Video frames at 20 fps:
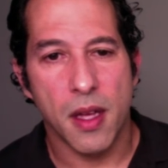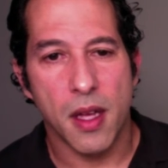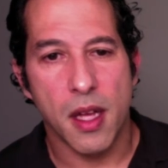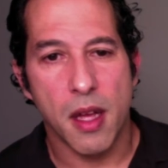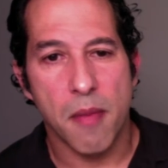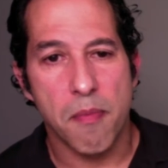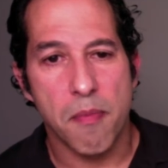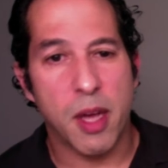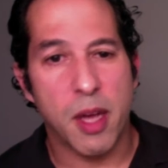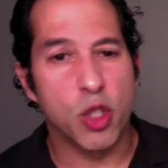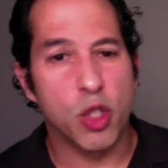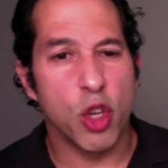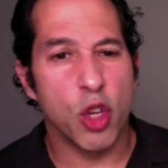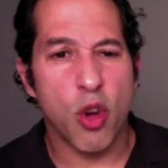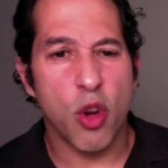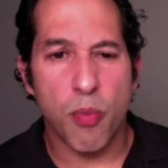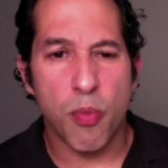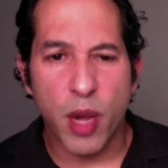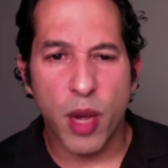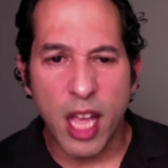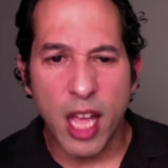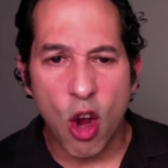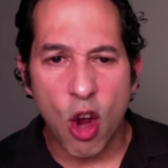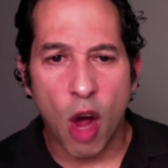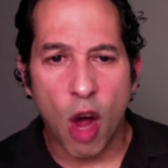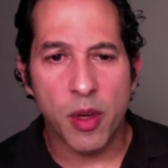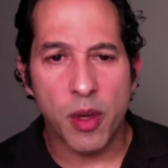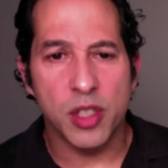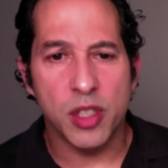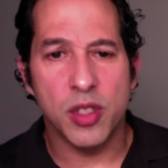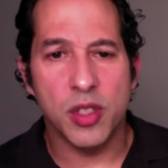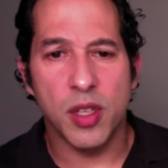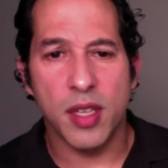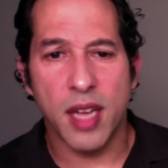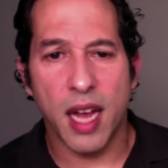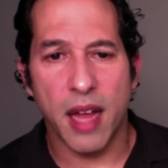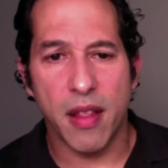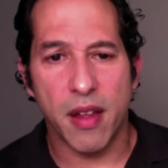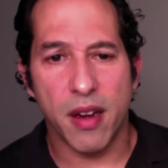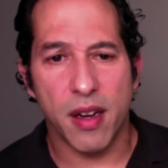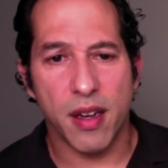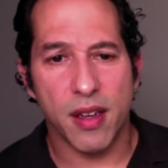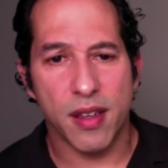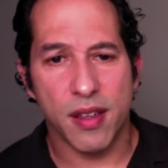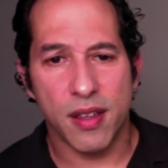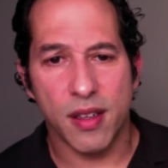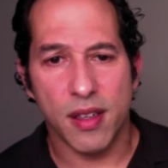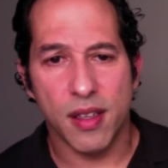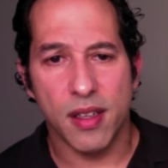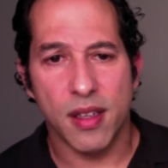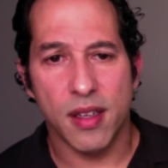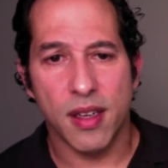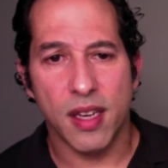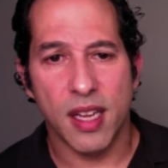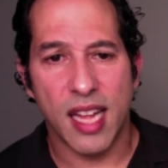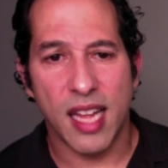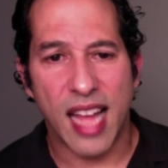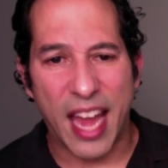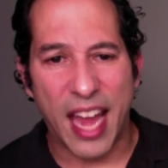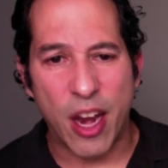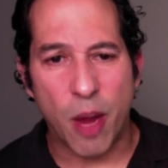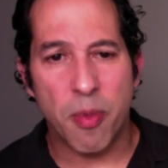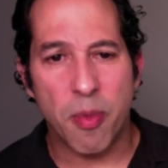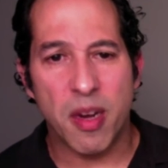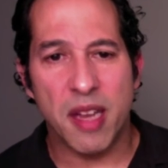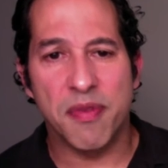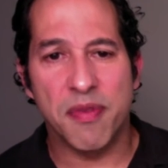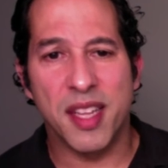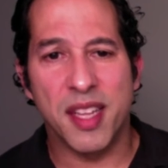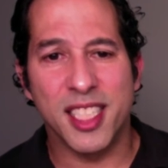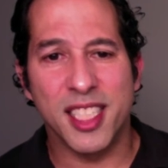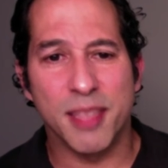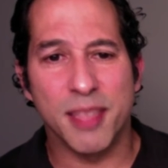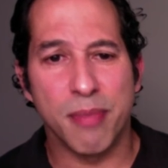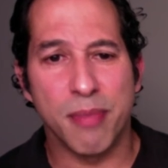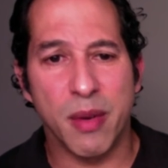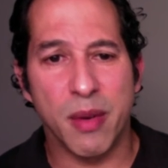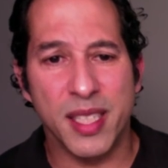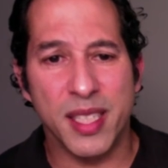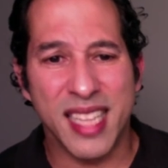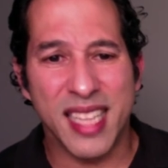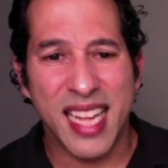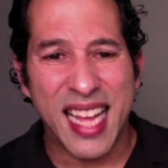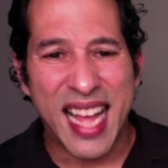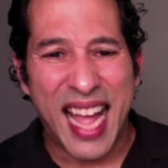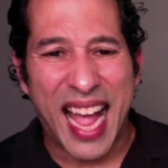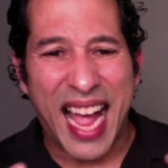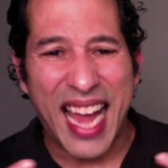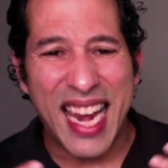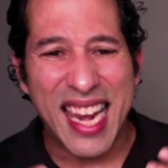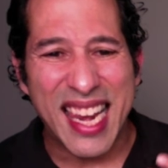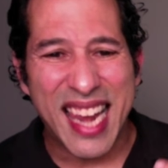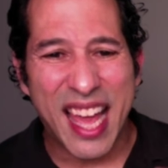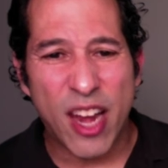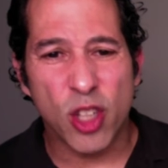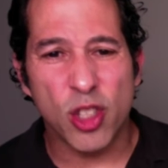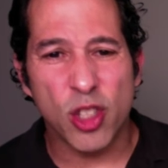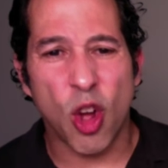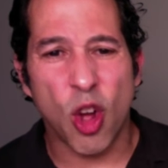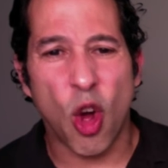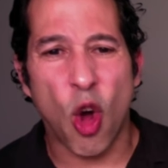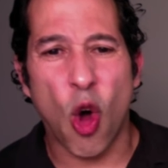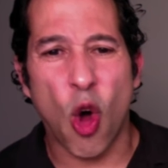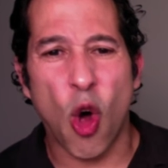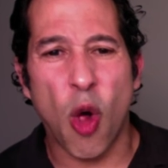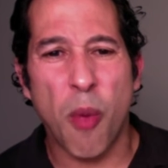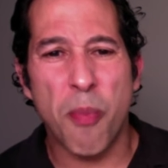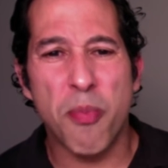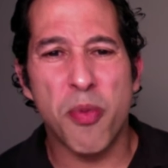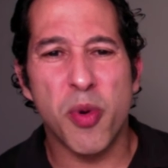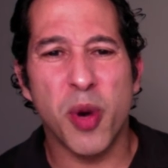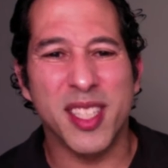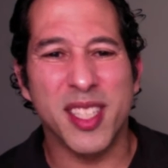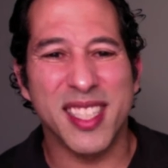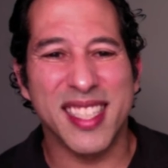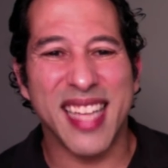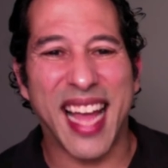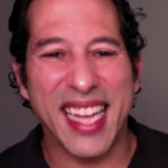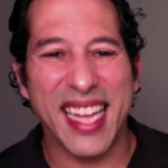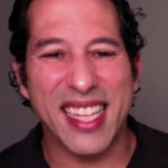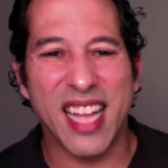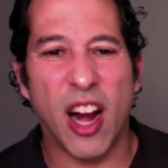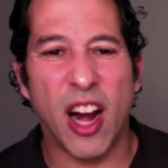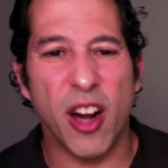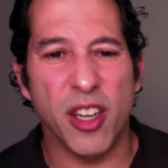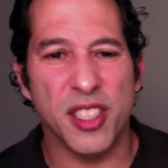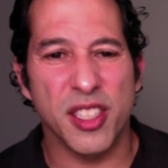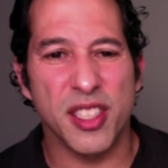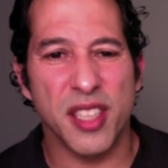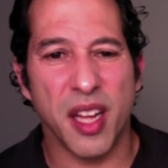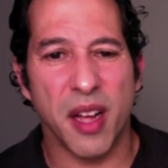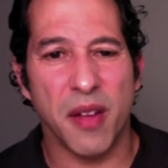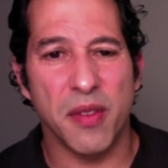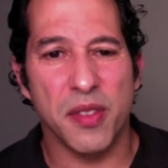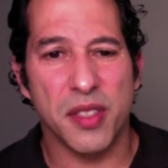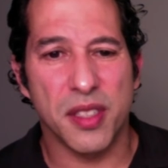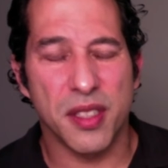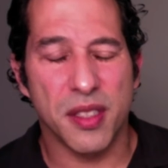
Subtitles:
make sure you're bringing others together and uplifting spirits, and let us all protect ourselves